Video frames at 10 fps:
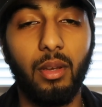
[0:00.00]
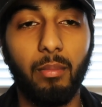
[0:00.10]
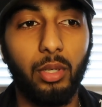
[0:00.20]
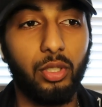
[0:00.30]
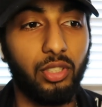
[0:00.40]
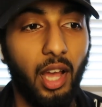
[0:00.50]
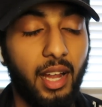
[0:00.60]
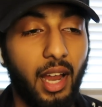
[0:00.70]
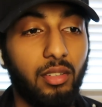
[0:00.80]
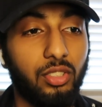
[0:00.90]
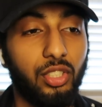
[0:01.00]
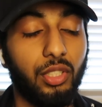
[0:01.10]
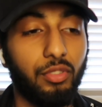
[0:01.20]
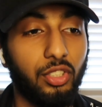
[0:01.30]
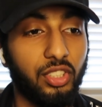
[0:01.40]
Because I guarantee you,
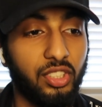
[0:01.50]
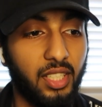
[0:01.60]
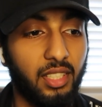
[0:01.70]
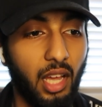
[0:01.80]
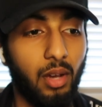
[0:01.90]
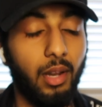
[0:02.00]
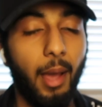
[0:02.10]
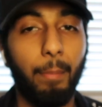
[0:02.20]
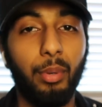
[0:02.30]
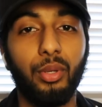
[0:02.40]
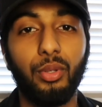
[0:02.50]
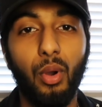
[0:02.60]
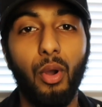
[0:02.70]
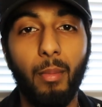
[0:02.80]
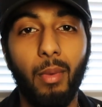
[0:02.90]
if you just sit down and put your
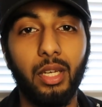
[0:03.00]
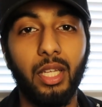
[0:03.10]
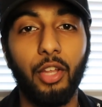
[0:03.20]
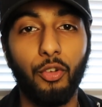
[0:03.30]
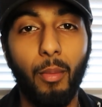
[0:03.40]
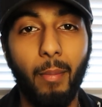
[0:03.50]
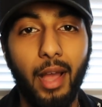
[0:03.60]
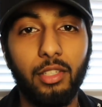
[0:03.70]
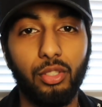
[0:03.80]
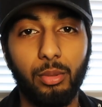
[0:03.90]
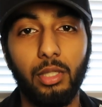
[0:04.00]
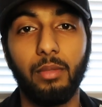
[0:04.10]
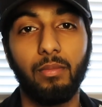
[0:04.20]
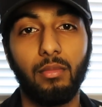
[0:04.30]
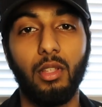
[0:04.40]
own money and your mind to it,
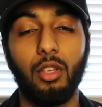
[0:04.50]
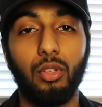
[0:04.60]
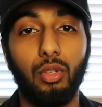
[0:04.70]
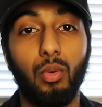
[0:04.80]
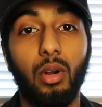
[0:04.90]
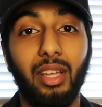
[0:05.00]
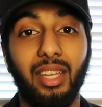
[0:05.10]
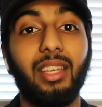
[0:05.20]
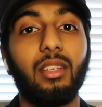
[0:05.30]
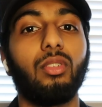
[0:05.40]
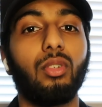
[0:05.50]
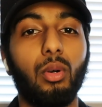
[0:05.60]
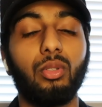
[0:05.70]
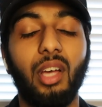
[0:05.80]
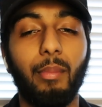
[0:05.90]
you are going to hit your
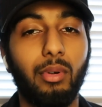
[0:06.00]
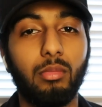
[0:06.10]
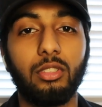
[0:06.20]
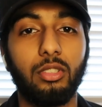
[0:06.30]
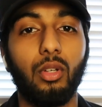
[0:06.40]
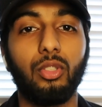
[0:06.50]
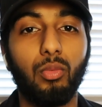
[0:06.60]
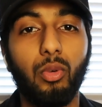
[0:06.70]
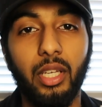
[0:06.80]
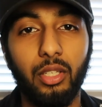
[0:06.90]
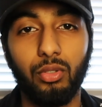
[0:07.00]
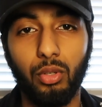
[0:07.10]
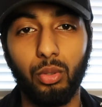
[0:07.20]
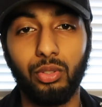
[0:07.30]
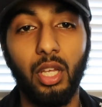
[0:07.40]
goals. I promise you that you will hit your
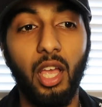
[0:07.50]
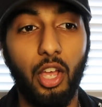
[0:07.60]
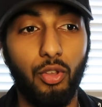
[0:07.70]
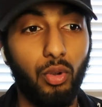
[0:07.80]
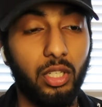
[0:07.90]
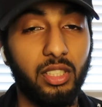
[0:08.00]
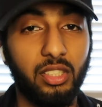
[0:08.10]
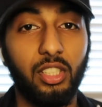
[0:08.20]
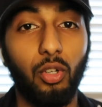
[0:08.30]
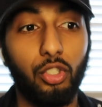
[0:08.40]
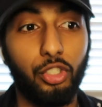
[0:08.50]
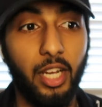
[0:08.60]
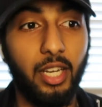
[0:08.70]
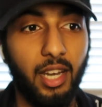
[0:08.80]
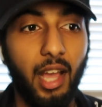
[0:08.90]
goals. And you're going to see your
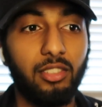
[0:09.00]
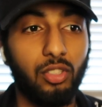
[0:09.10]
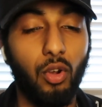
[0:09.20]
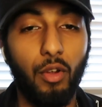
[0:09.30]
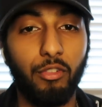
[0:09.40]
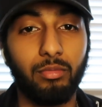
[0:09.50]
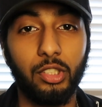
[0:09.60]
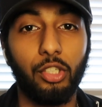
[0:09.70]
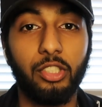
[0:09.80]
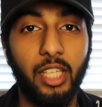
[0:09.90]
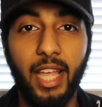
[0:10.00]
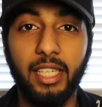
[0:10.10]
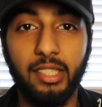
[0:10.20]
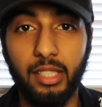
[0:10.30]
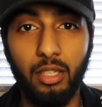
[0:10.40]
trading lifestyle go from 0 to
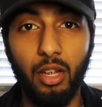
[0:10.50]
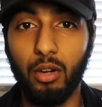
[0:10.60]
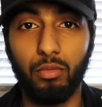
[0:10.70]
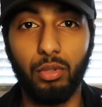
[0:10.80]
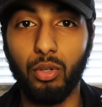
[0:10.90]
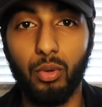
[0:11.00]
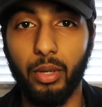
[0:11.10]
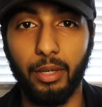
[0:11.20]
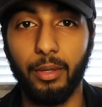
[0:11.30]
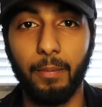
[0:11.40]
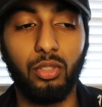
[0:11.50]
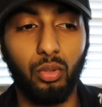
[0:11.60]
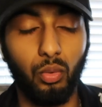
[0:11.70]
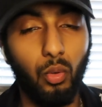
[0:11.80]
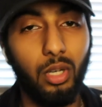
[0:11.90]
80 real quick. So
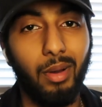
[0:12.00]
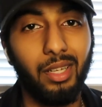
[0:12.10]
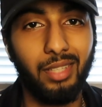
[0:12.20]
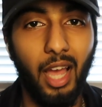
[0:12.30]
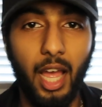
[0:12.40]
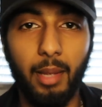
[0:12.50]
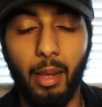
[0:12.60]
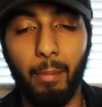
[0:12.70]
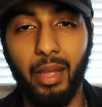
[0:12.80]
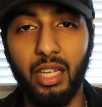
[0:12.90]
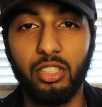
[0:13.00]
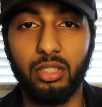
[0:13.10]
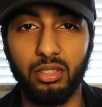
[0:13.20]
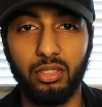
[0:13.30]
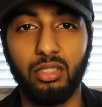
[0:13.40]
it's all about time and
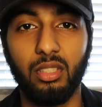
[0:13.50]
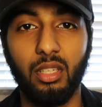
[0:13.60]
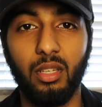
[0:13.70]
patience.